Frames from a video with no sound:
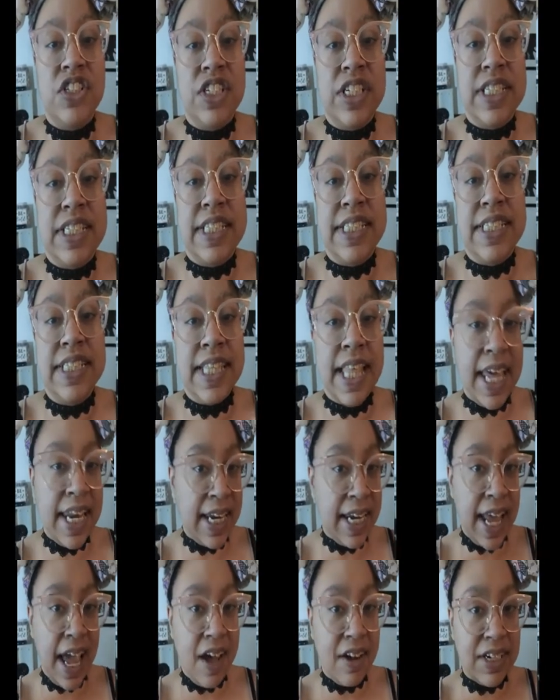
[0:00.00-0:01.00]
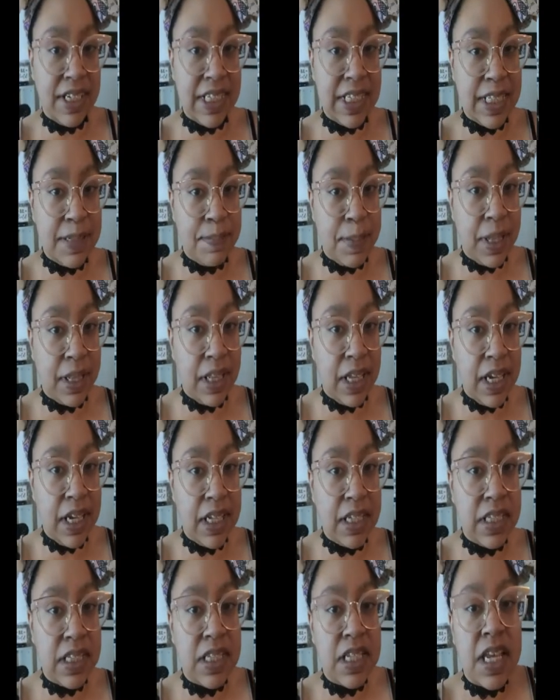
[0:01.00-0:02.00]
Just let it out and spill
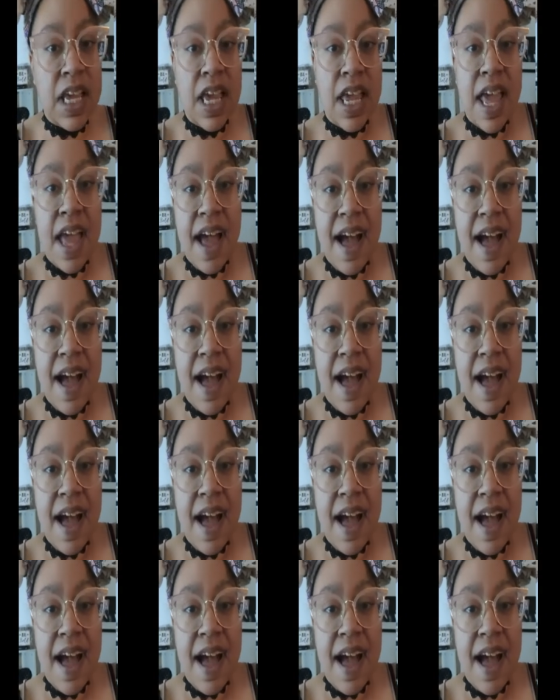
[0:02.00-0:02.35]
it.